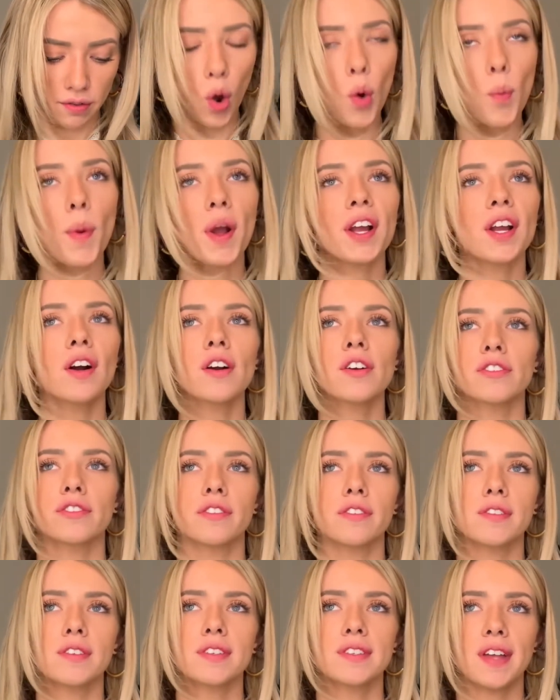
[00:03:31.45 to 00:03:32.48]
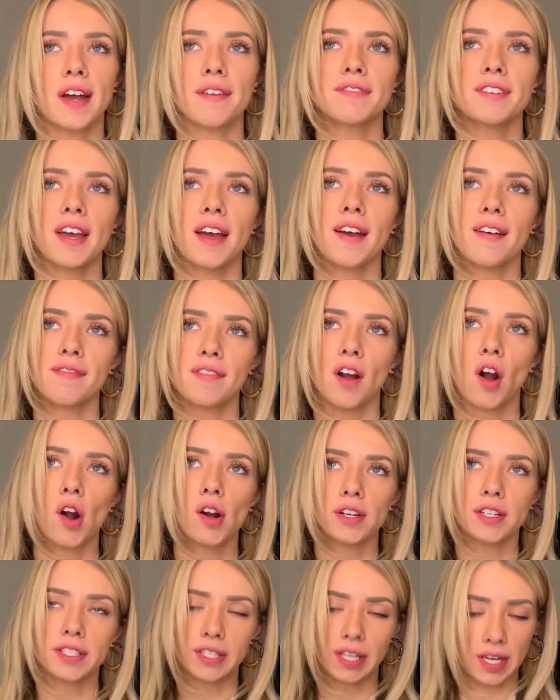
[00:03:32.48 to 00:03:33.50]
Oh my gosh, do these have to have the
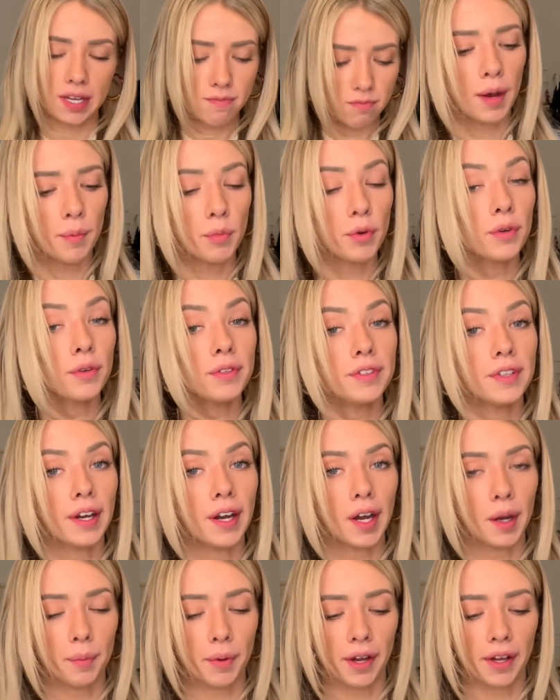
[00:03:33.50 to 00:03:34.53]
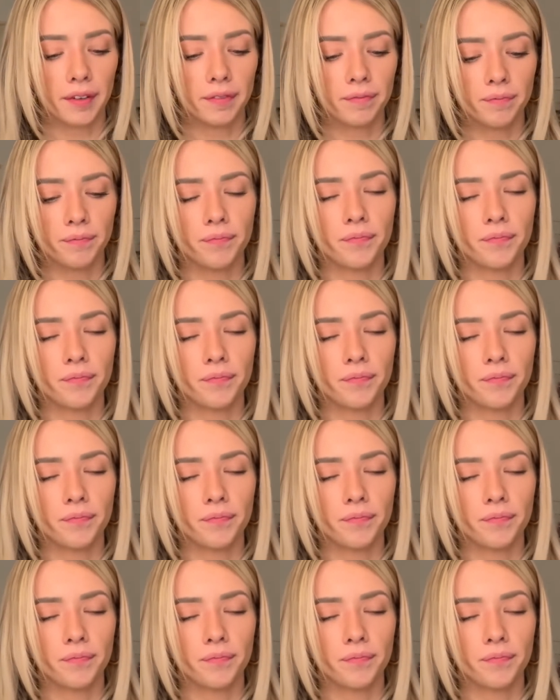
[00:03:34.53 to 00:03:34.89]
hardest name? Abu Dhabi.